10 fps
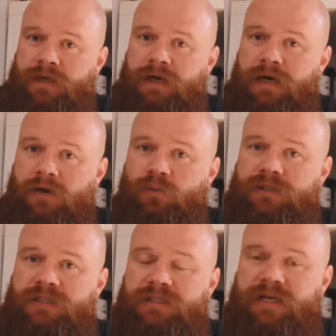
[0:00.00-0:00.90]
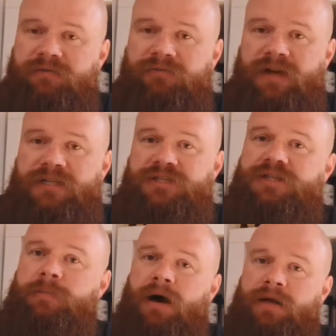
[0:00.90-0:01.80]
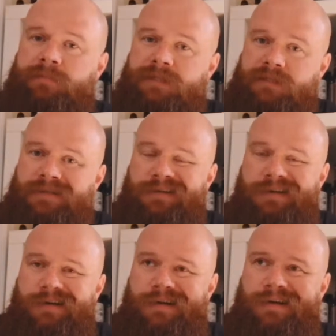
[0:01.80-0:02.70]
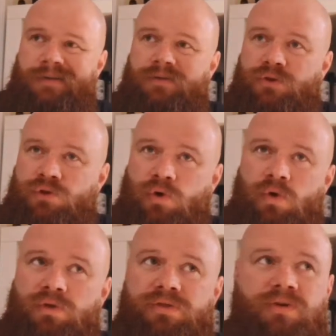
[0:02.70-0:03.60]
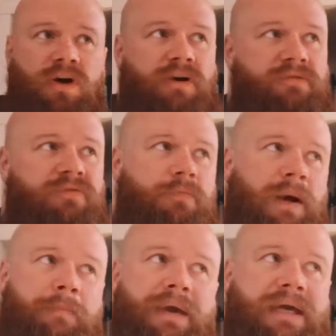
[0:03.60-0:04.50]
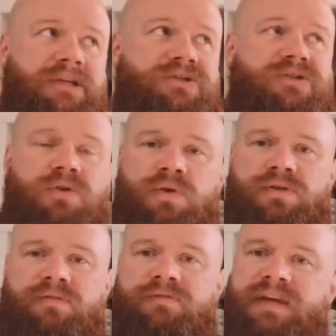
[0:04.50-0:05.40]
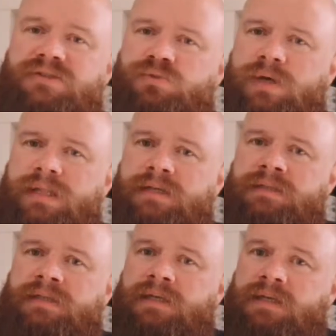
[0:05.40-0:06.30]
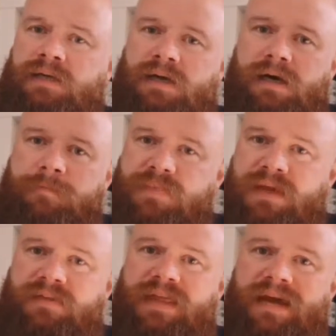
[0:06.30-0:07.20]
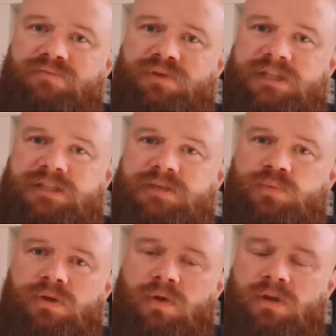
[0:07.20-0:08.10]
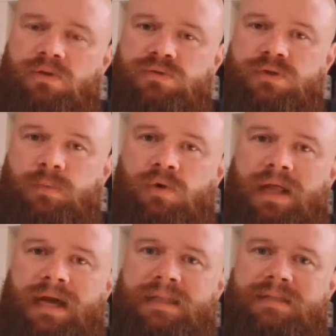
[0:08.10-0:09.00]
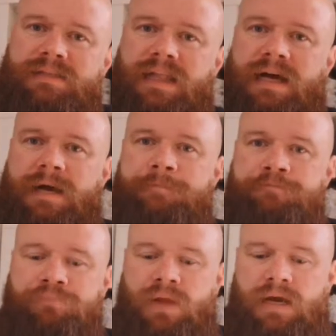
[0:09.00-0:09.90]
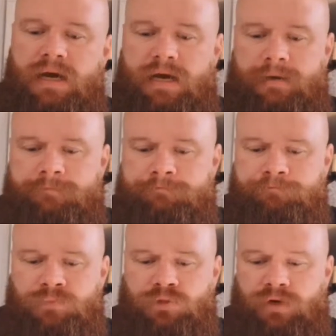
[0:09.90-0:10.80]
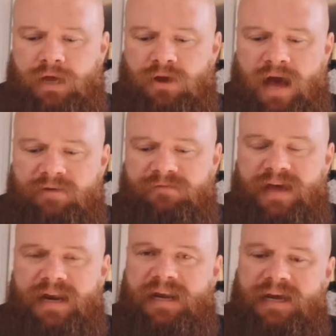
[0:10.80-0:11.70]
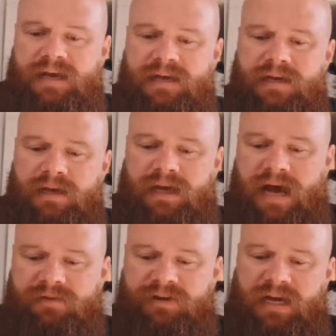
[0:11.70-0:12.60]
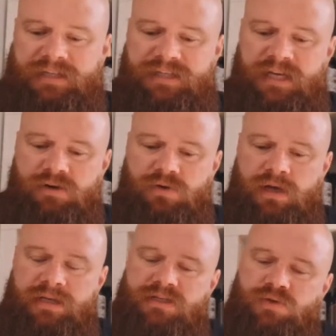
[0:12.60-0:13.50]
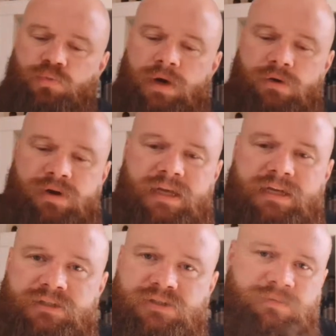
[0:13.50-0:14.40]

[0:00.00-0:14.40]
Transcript: which is a French department north of Barbados, north of Venezuela, in that region where all those small islands lie. So now you have kind of an idea as to where it is.